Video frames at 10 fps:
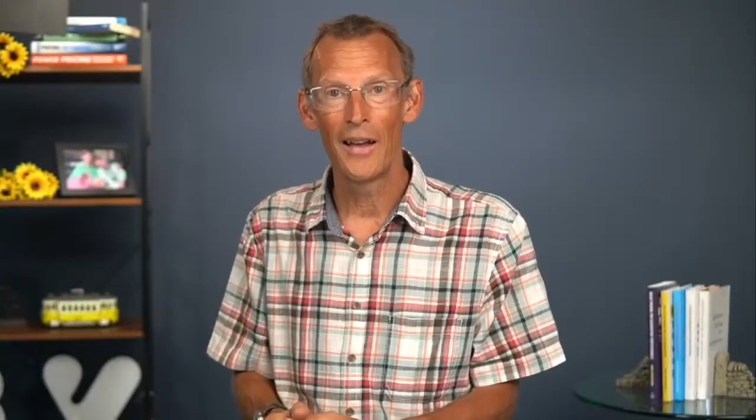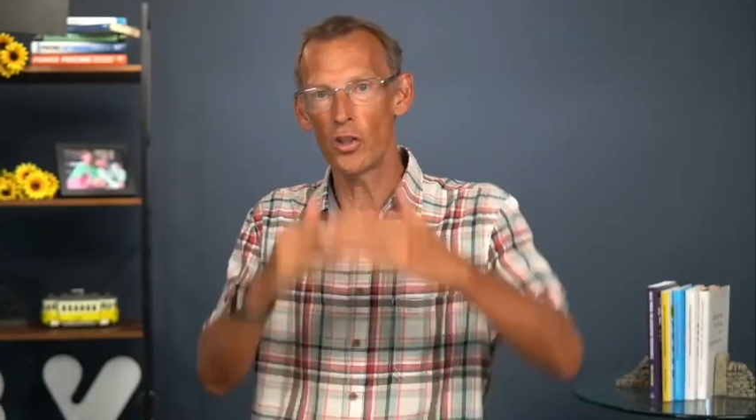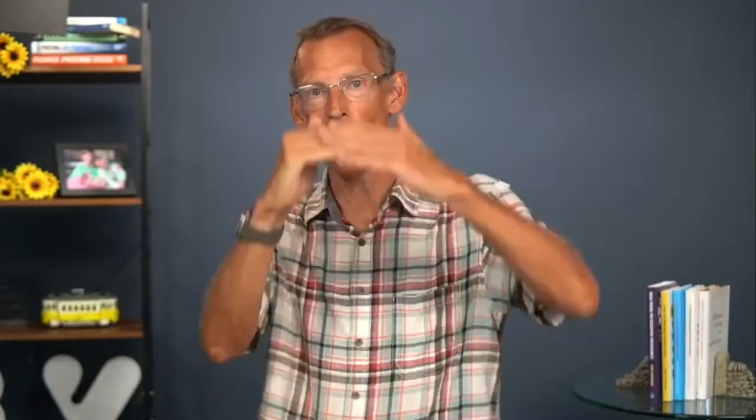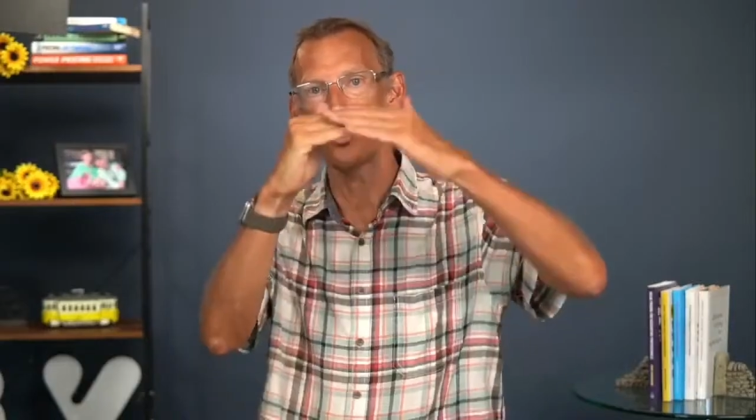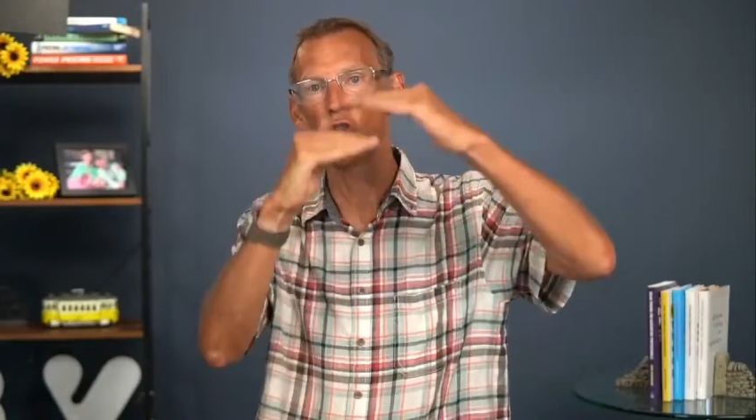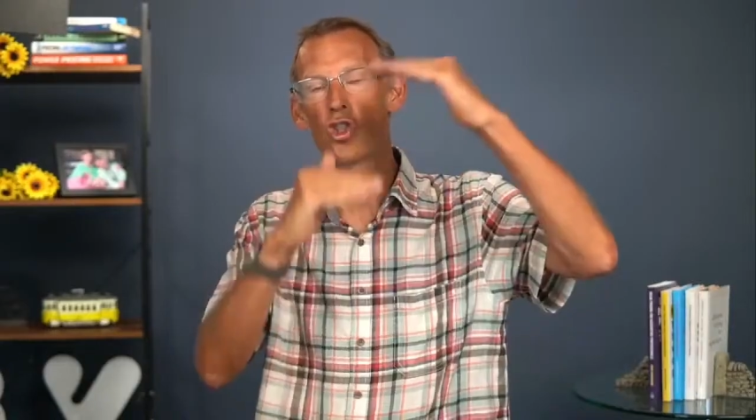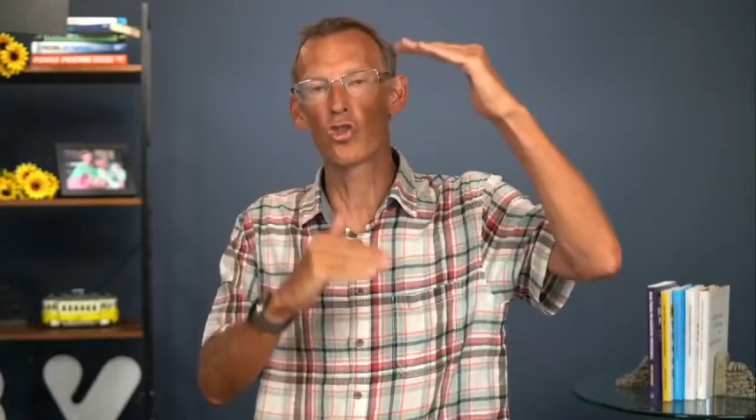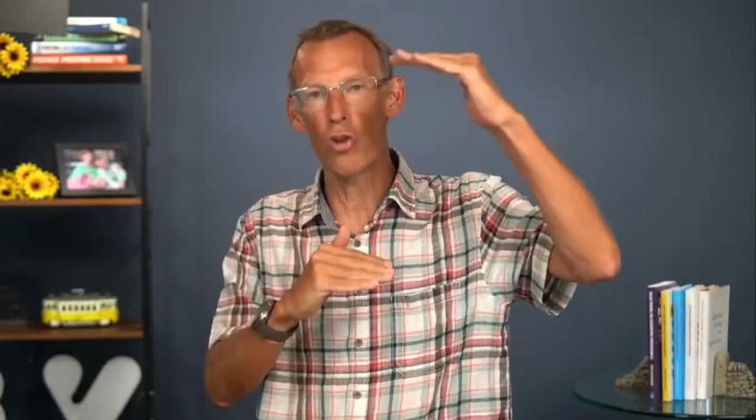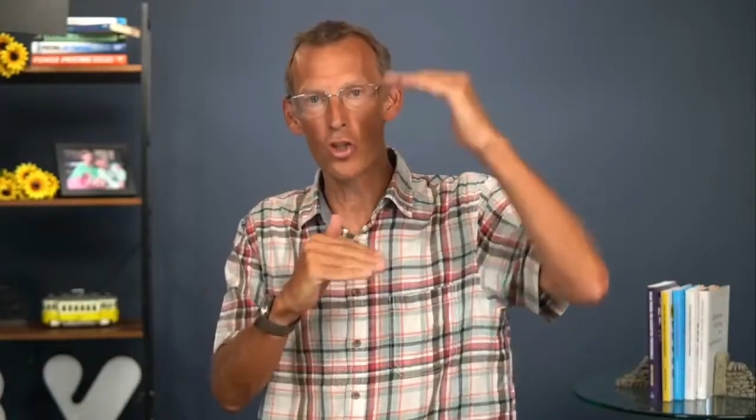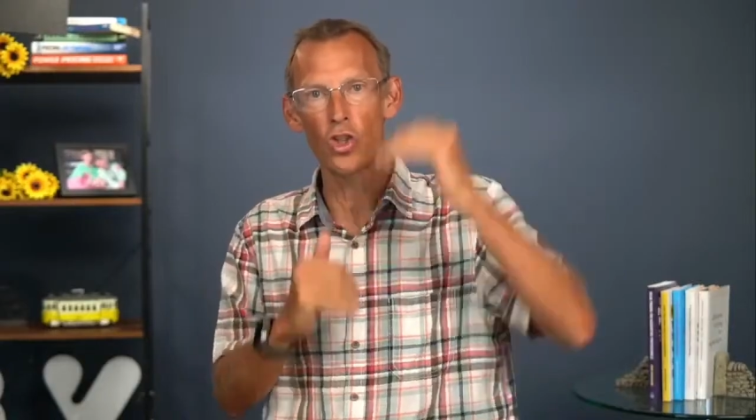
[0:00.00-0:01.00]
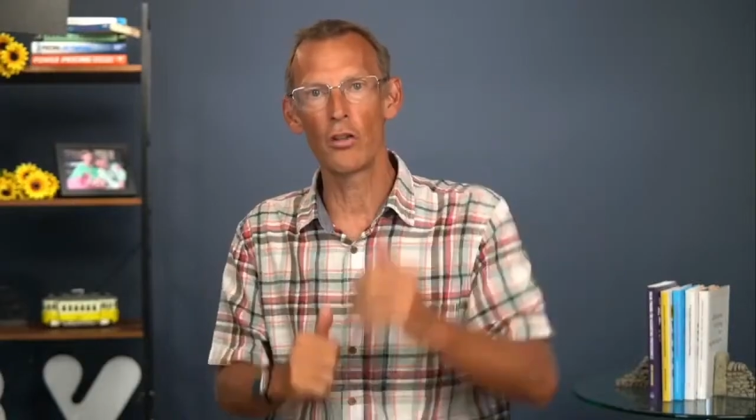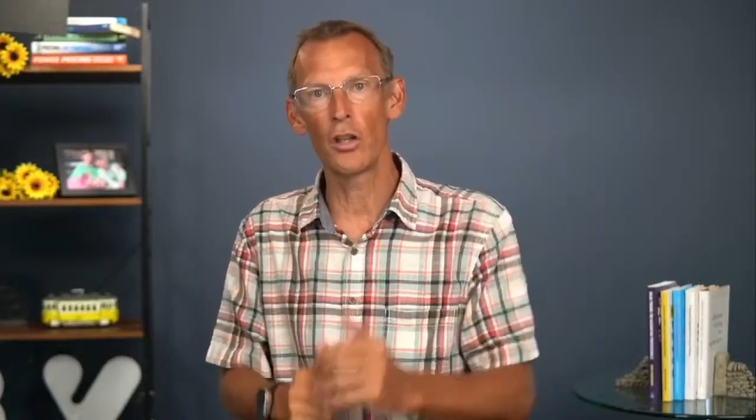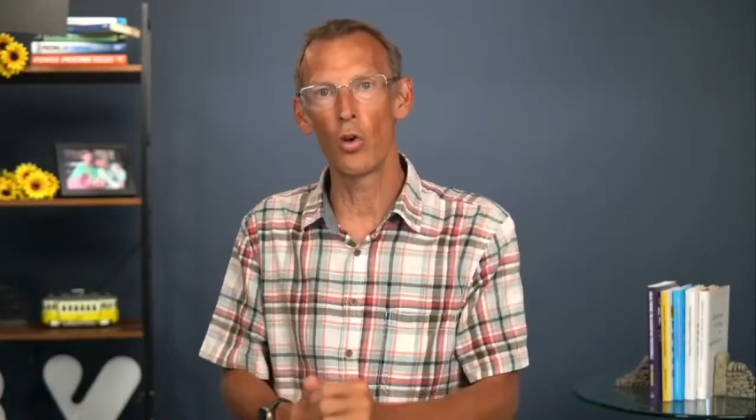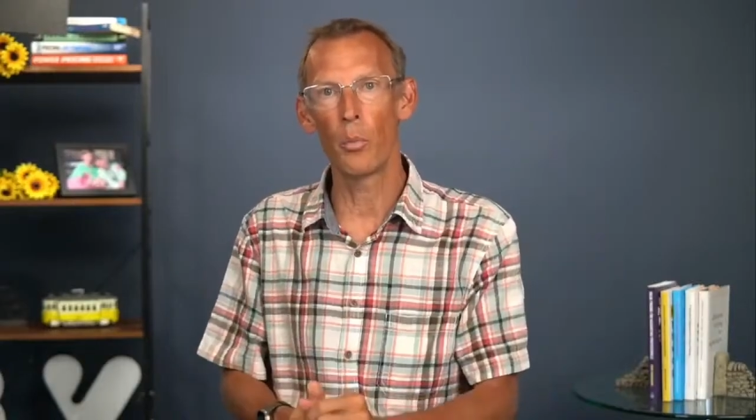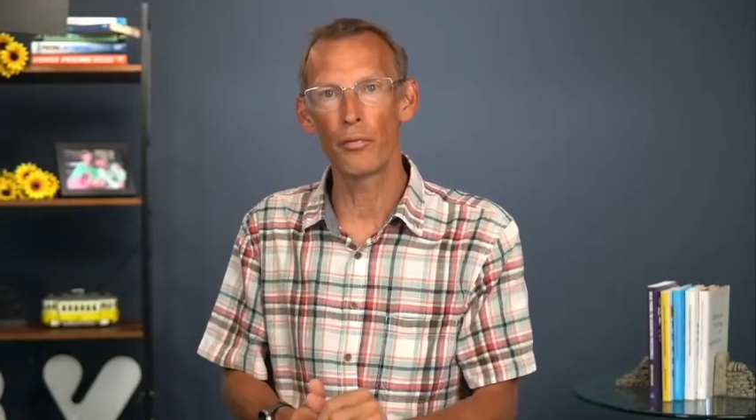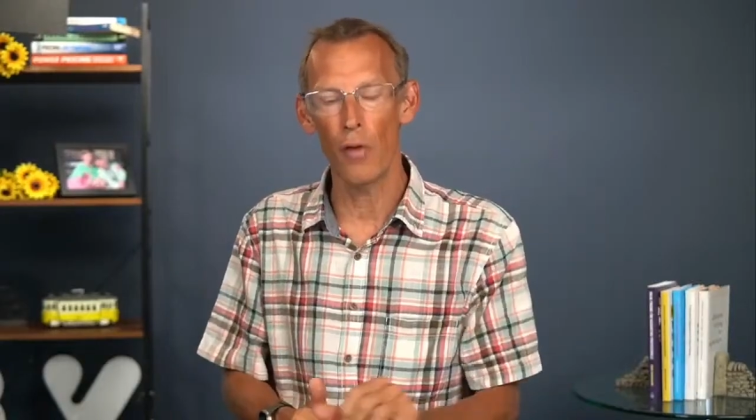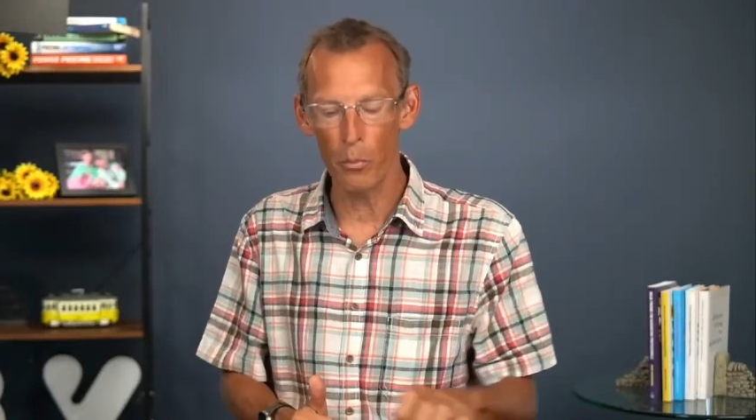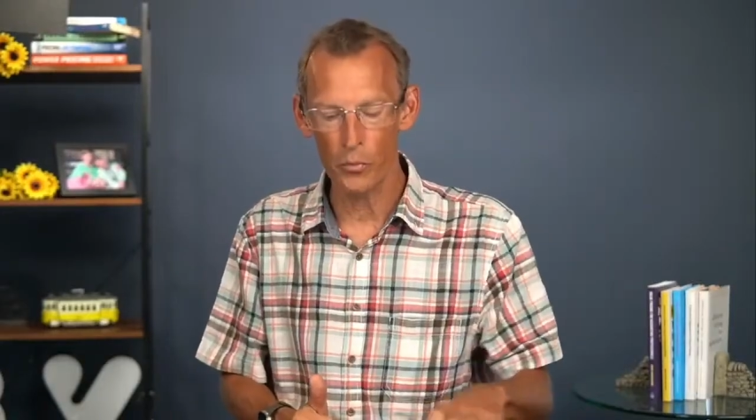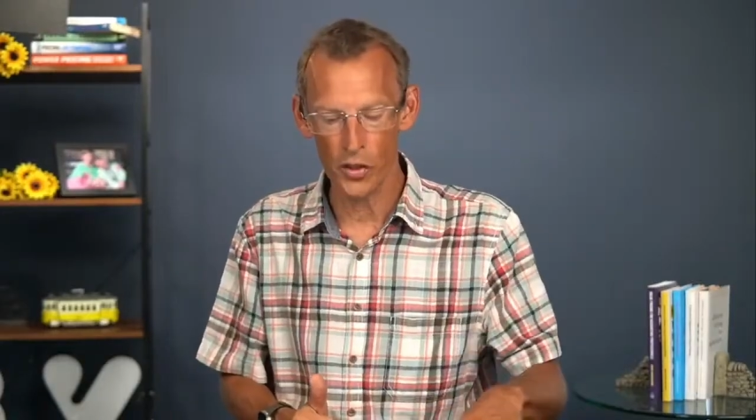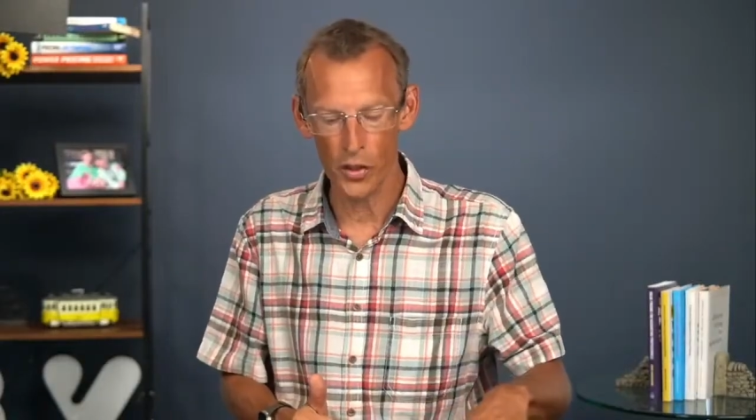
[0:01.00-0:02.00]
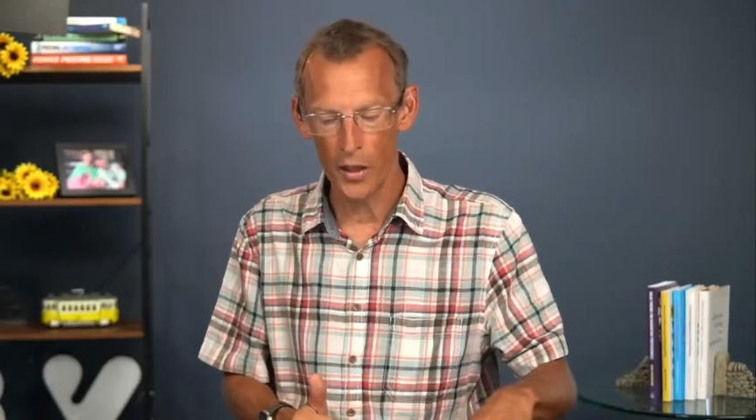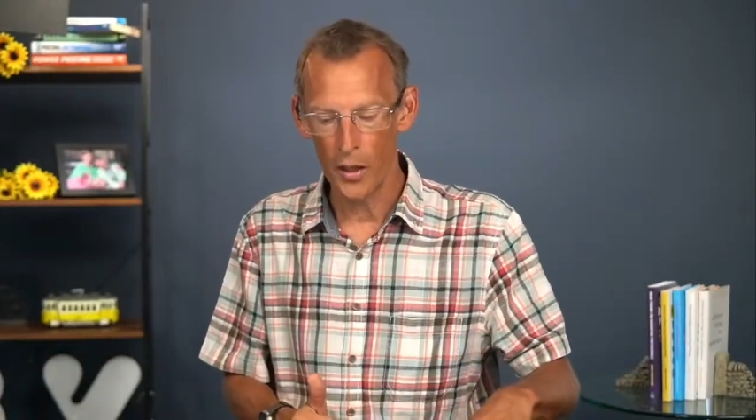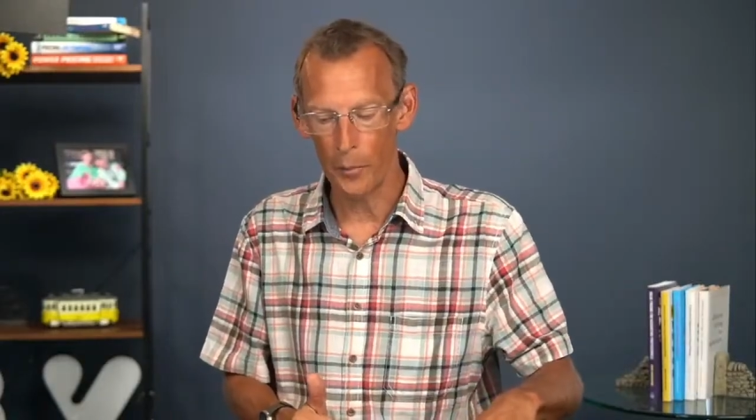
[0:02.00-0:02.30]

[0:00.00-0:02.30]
Start structuring your prompts,